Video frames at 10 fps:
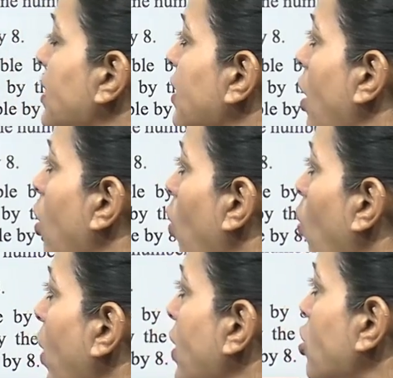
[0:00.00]
is the
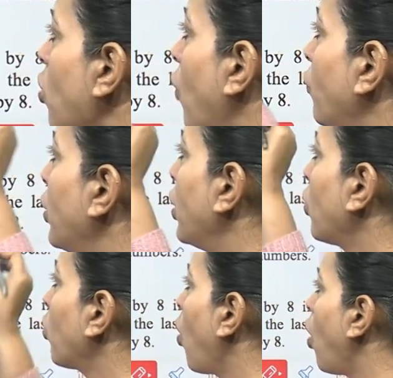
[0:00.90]
lowest of
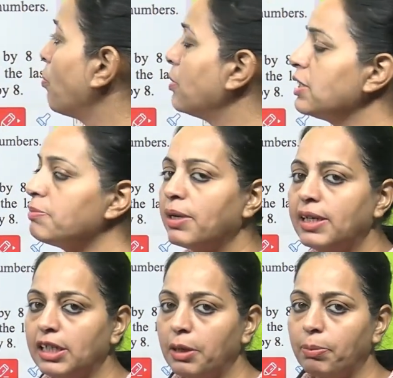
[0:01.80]
their common
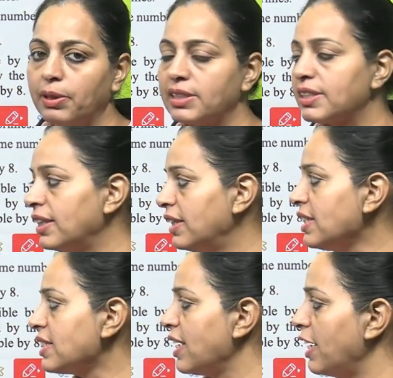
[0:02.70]
multiples.
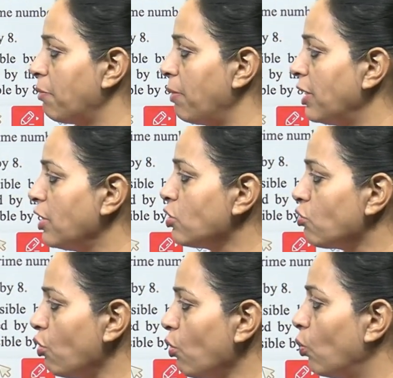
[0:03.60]
This statement is
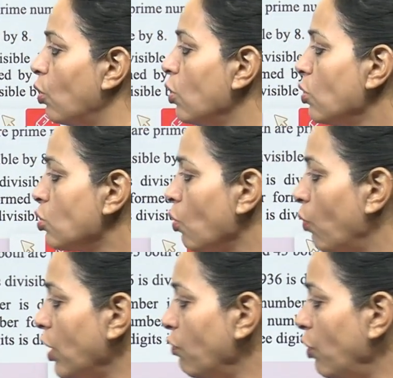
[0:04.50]
true. So
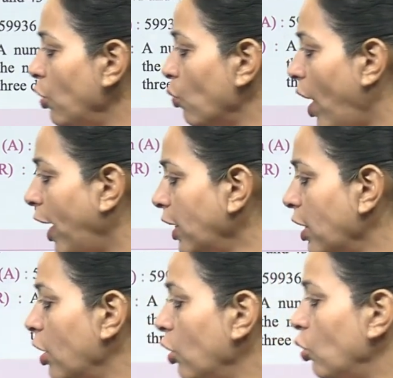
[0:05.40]
what will you
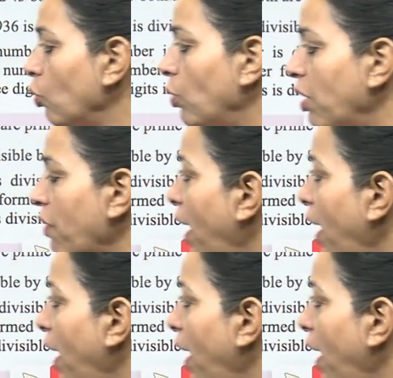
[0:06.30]
write? You will